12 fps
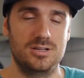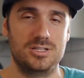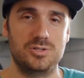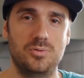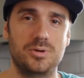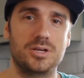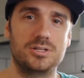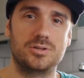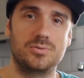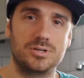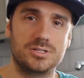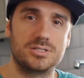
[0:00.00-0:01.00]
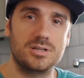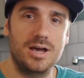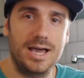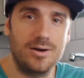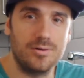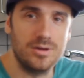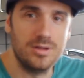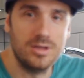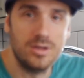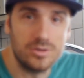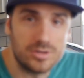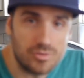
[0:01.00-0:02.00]
So what we're going to do, we're going to start out,
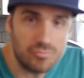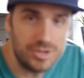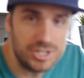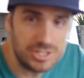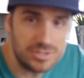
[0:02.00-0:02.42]
we're going to reach